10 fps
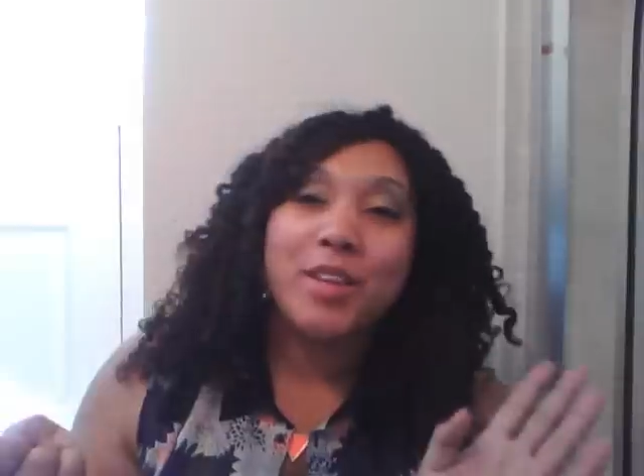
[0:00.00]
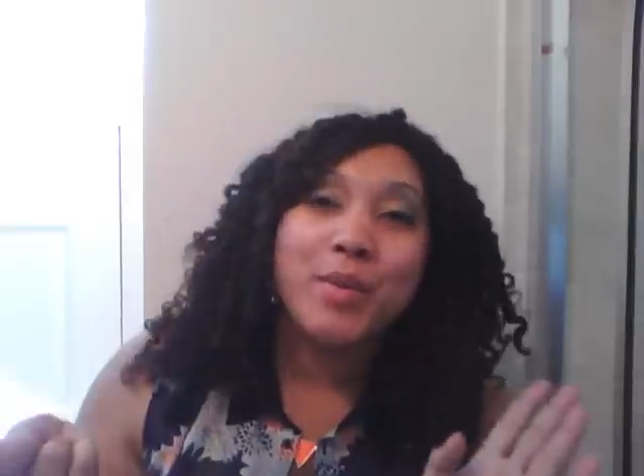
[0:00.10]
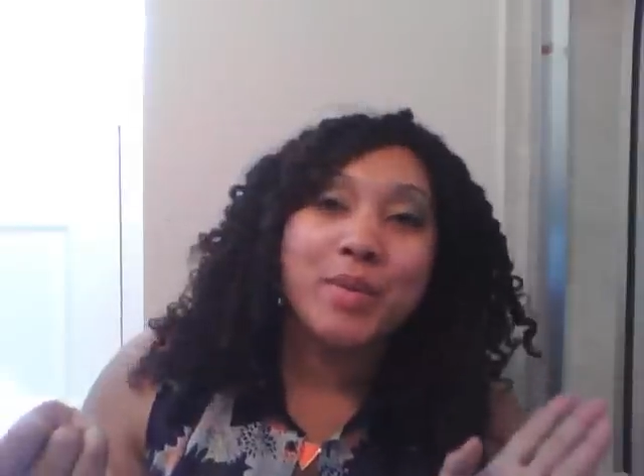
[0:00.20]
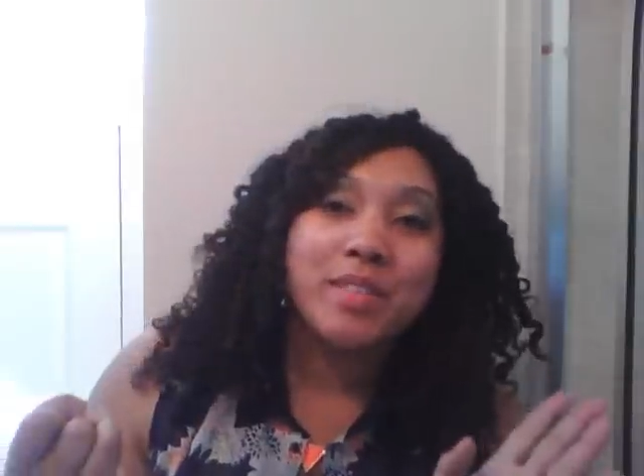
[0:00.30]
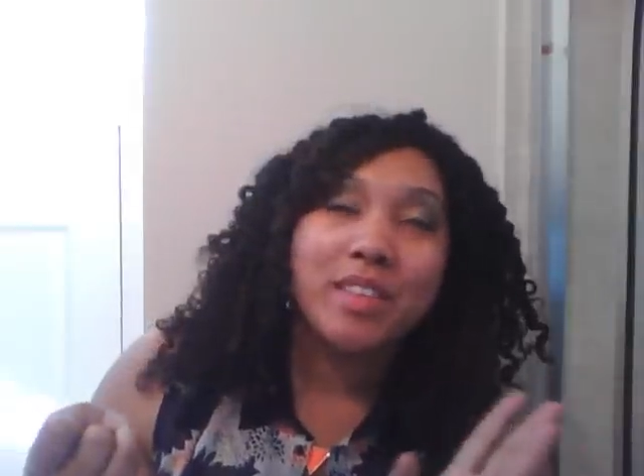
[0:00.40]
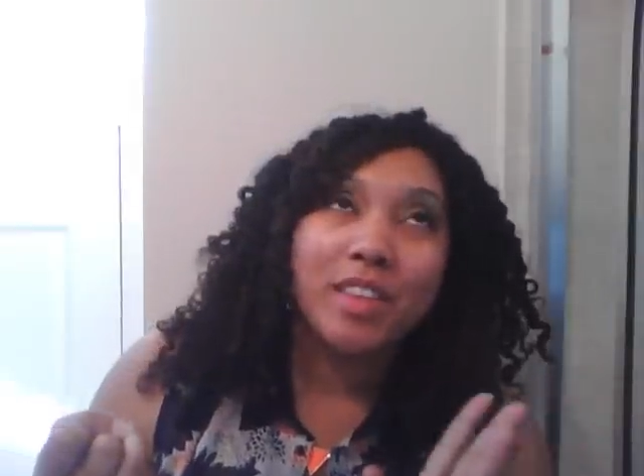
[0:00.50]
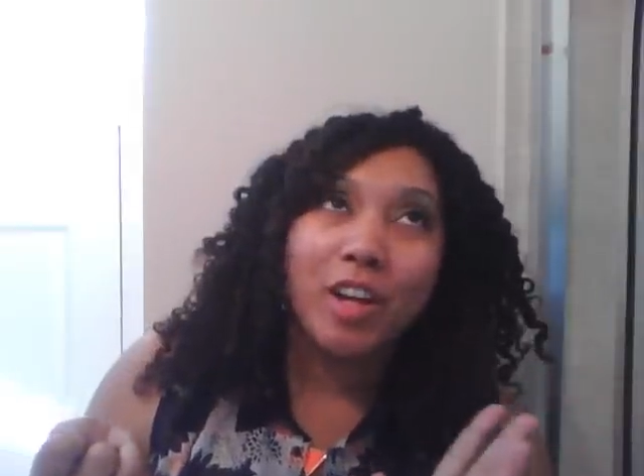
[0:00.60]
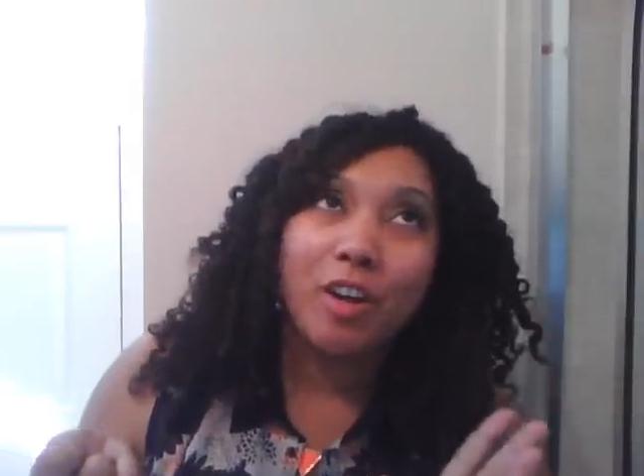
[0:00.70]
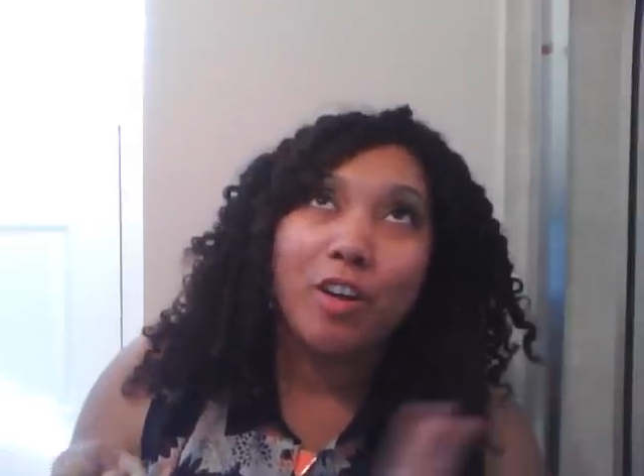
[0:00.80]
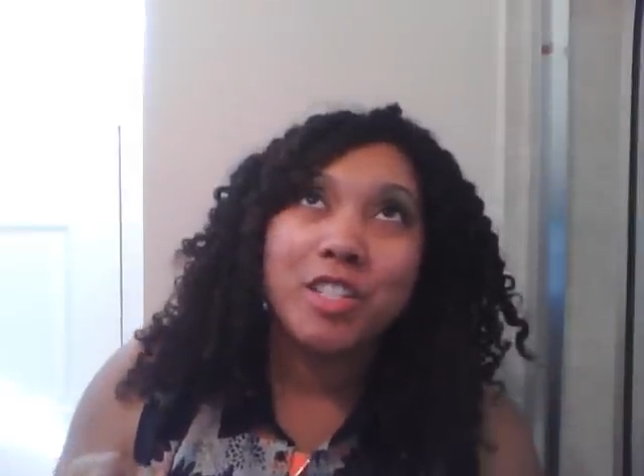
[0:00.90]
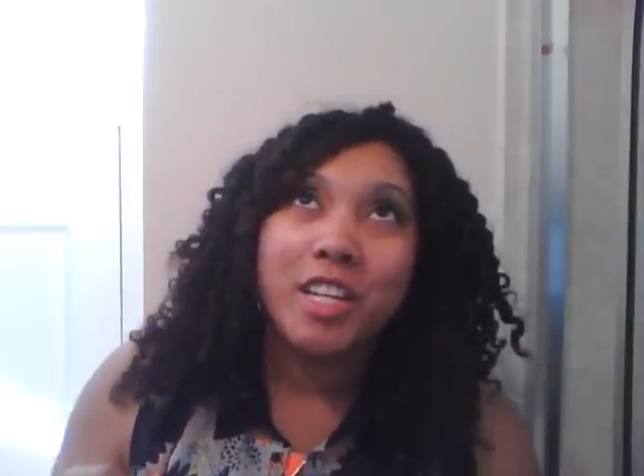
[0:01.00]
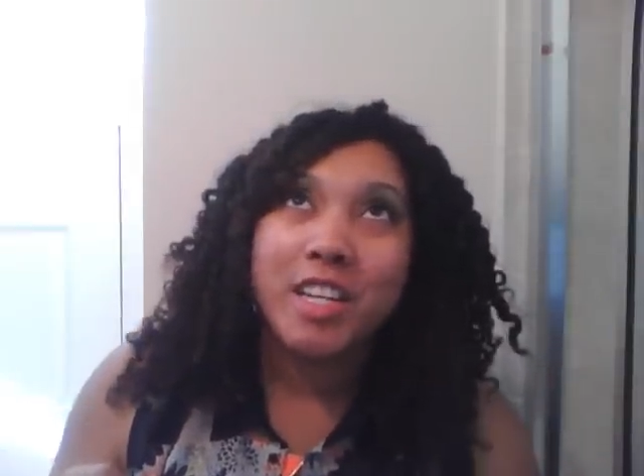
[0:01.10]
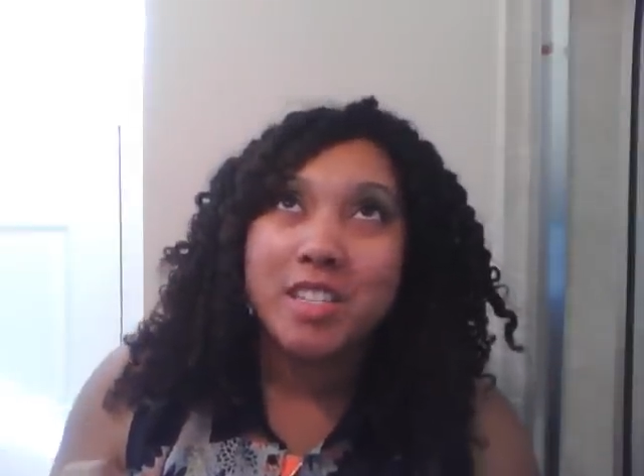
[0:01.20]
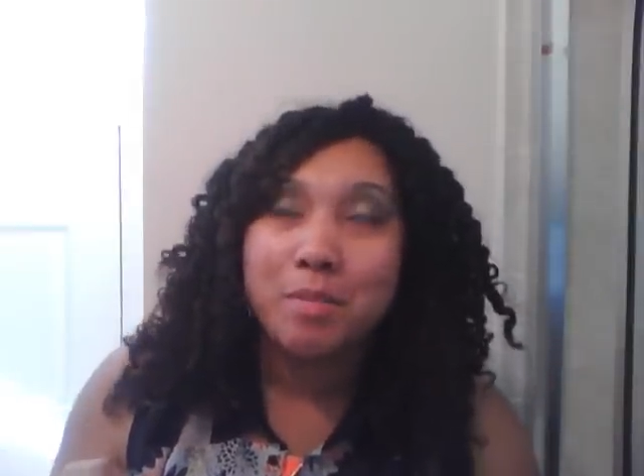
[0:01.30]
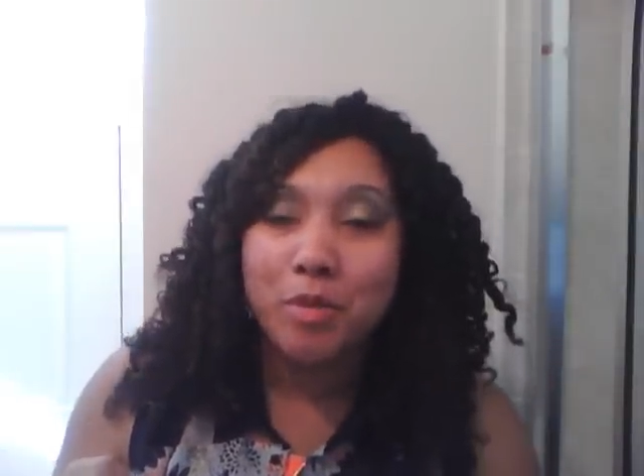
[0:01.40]
use the Curl
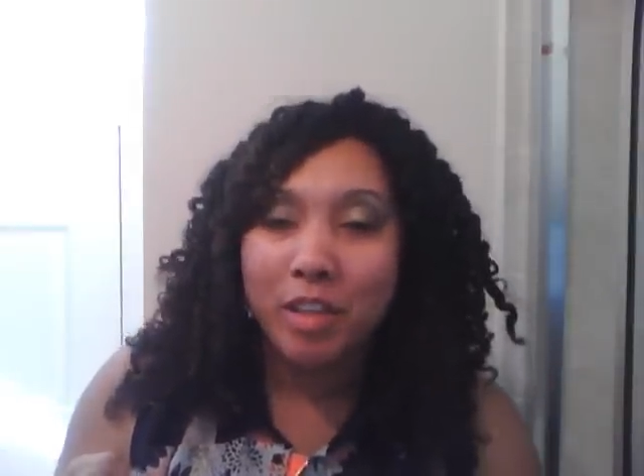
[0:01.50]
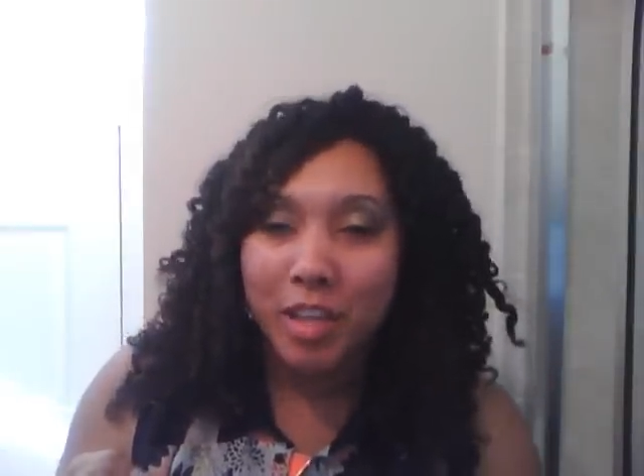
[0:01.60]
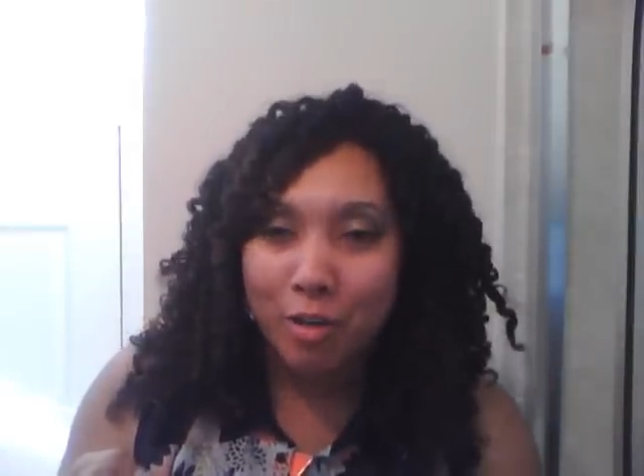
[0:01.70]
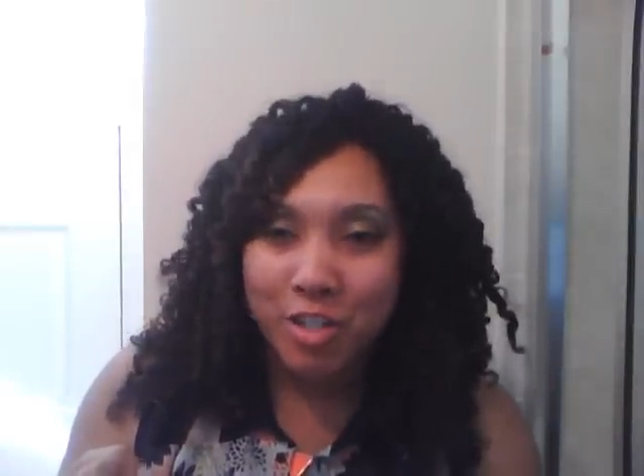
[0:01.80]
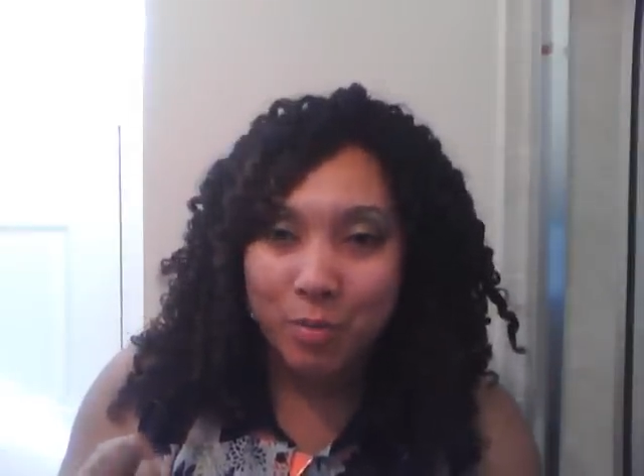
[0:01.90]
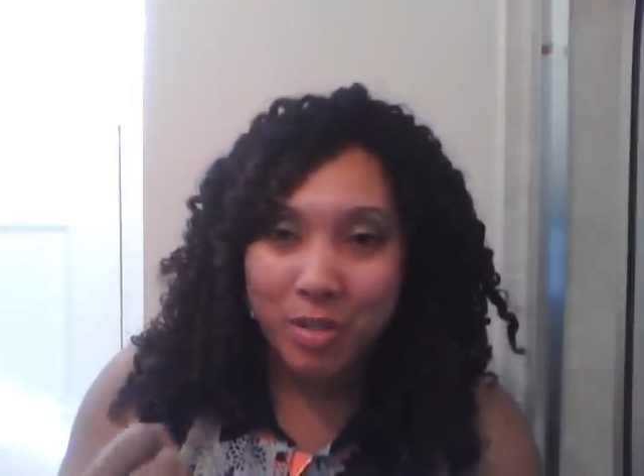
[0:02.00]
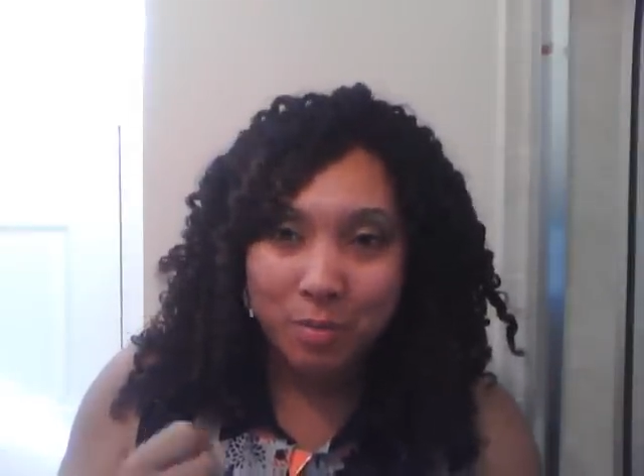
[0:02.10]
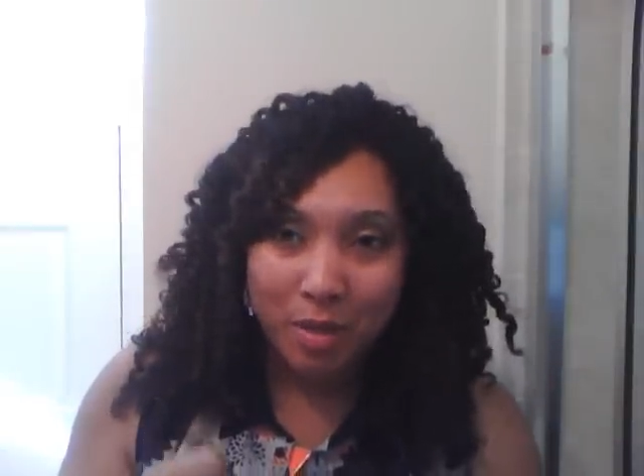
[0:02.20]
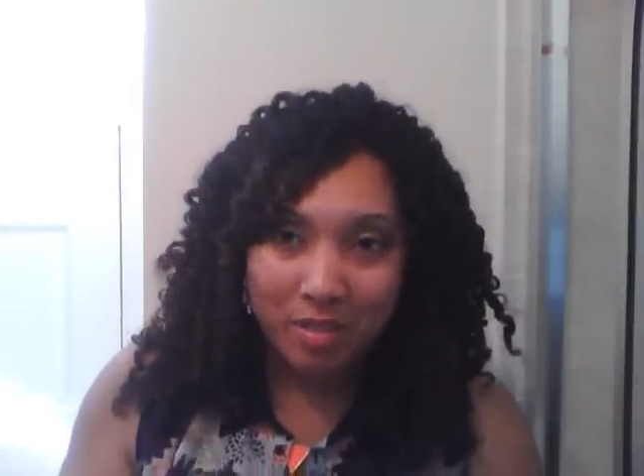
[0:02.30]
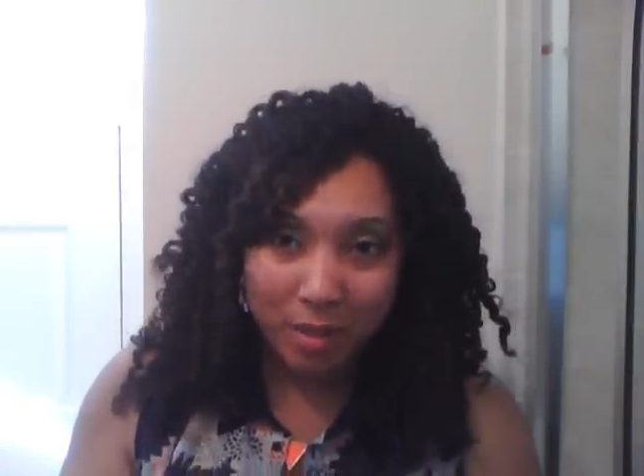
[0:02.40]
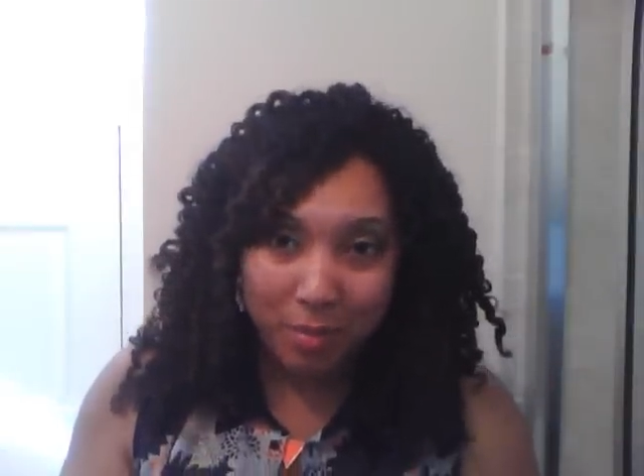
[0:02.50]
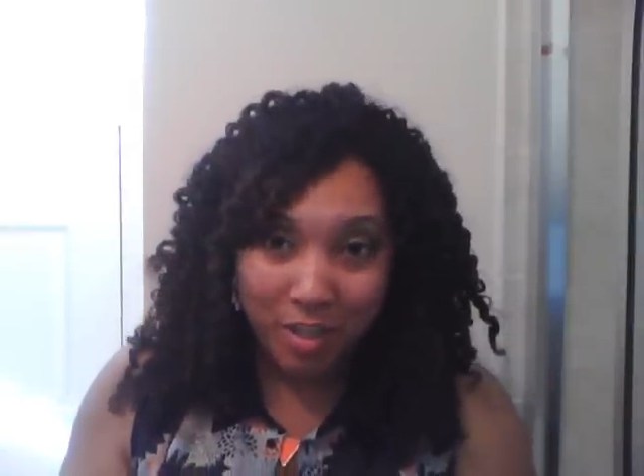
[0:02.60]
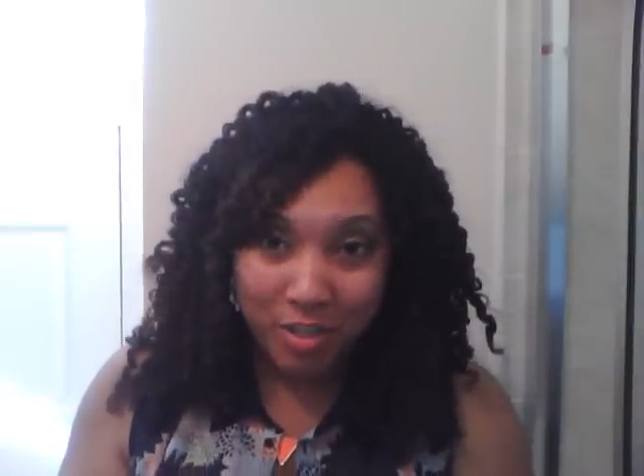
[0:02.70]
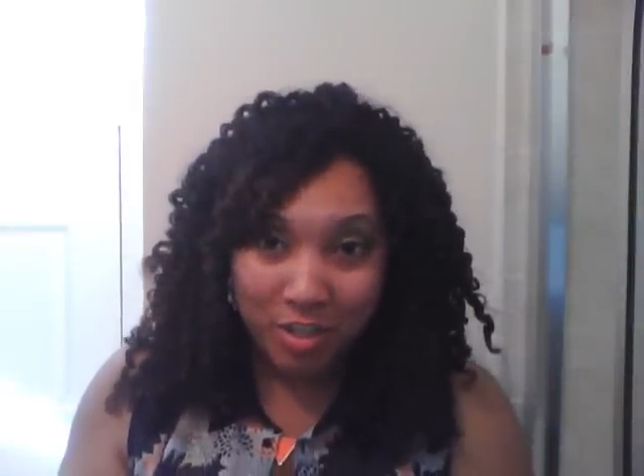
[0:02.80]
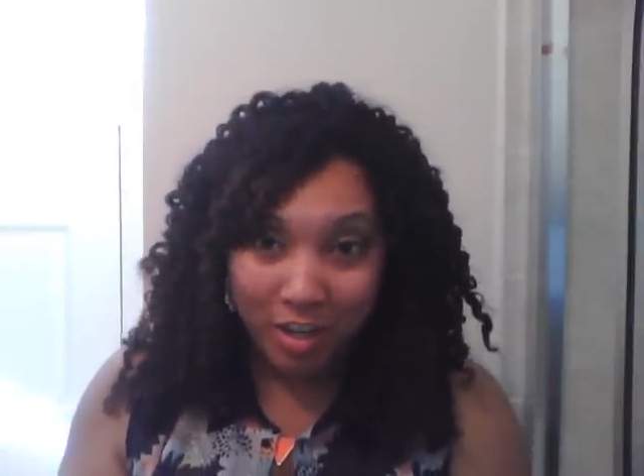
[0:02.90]
Junkie Smoothing Lotion, which smells like
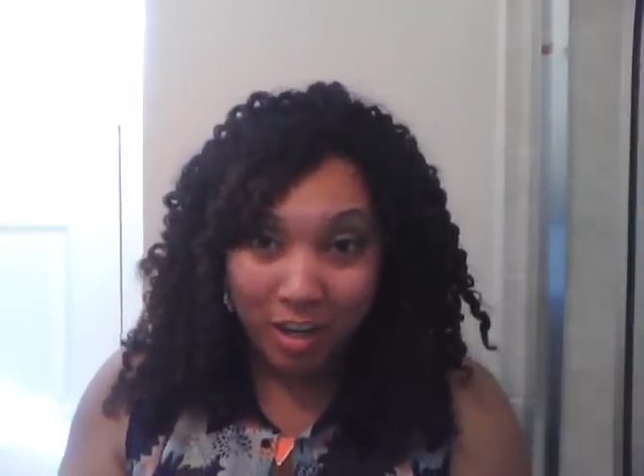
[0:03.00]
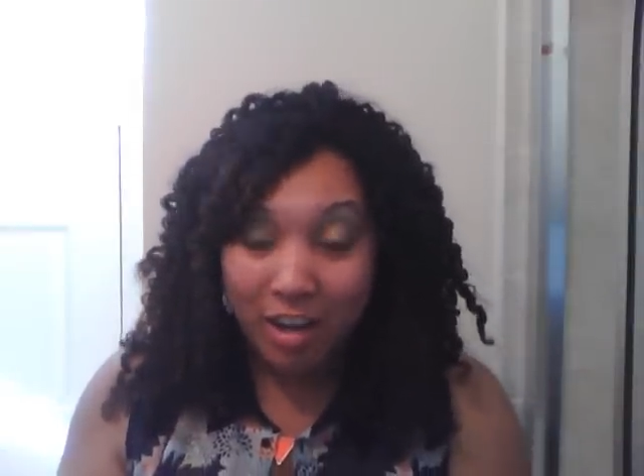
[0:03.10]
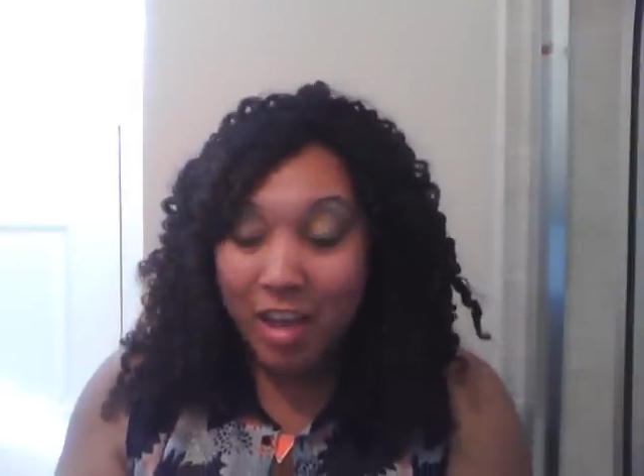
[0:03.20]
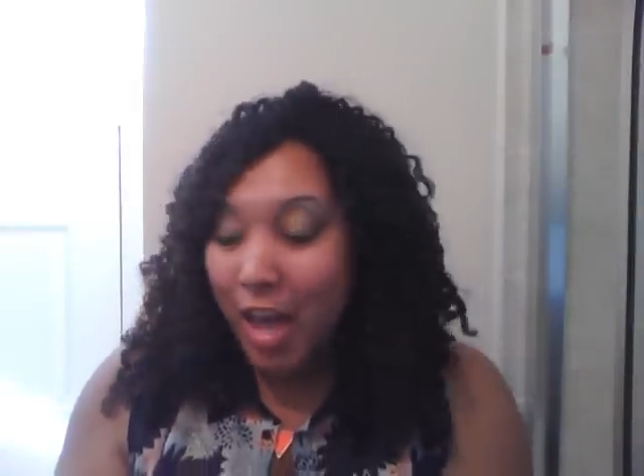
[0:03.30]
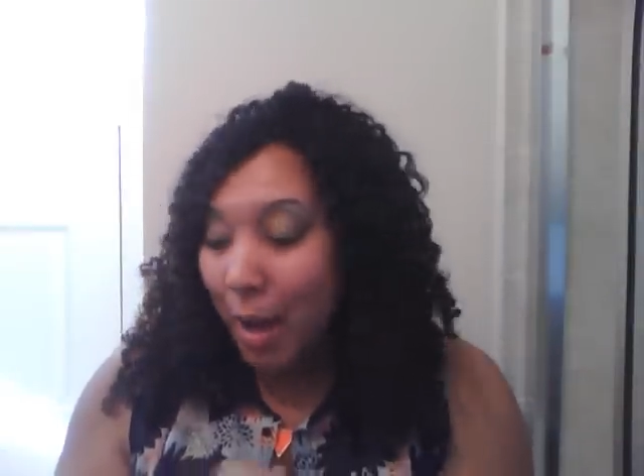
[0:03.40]
pink sugar.